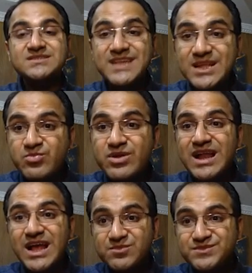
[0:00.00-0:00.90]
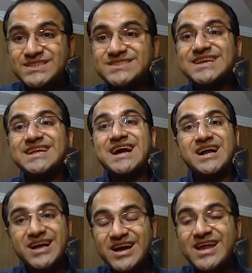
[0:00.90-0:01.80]
Cerebral abscess can
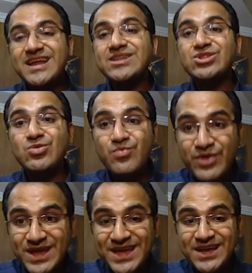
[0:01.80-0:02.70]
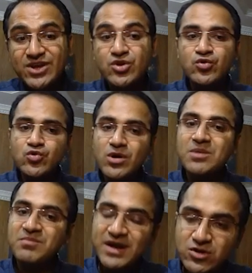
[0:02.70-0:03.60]
occur in the brain due to
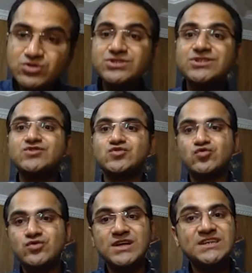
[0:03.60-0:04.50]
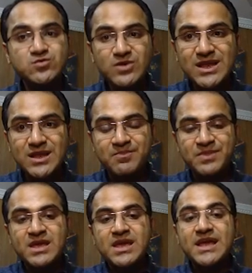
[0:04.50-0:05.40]
hematogenous route as well.
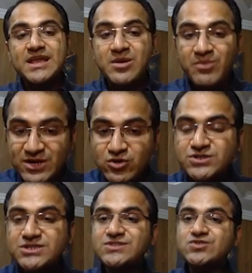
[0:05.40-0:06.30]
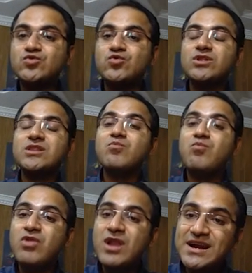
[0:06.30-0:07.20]
In hematogenous route, the
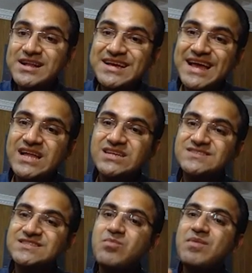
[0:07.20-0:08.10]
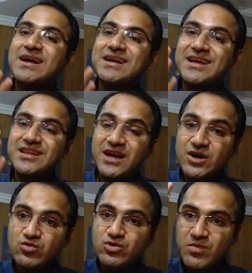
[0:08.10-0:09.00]
blood carries the
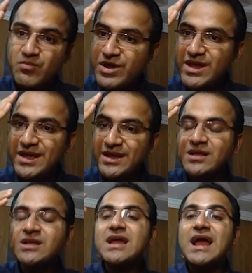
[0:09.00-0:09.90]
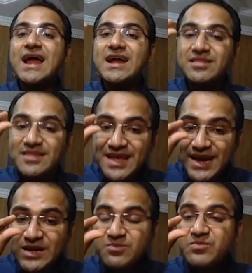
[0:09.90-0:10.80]
bacteria to the brain, and
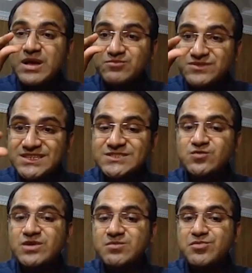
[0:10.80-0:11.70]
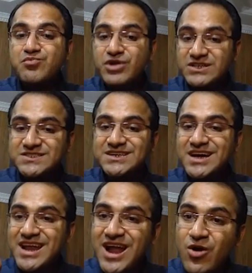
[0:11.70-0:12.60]
that abscess will be present
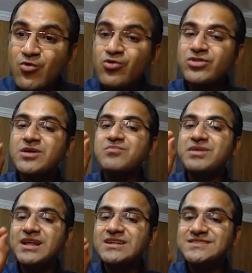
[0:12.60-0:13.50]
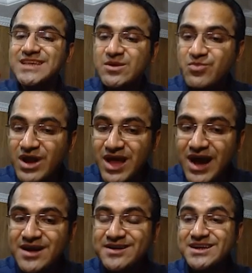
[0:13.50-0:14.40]
around the middle cerebral
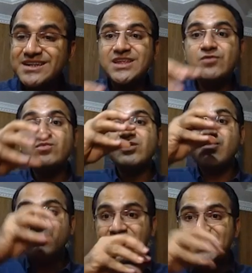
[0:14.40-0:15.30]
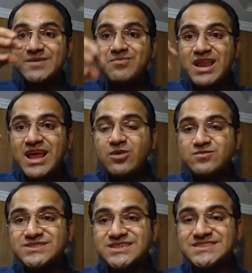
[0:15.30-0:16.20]
artery. There will be multiple
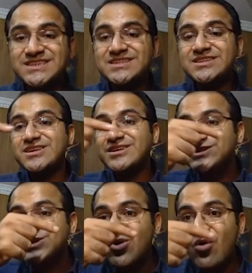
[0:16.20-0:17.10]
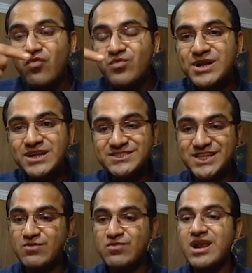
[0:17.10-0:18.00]
abscess in the region of middle
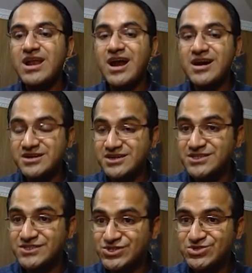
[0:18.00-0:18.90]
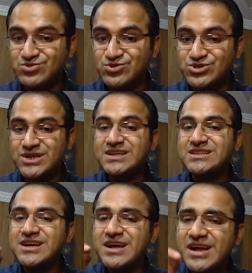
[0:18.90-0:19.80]
cerebral artery distribution
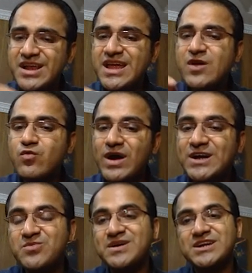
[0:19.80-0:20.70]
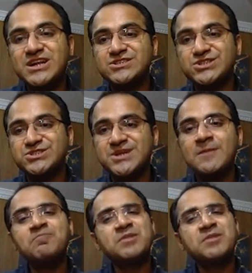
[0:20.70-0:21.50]
in the gray-white matter junction.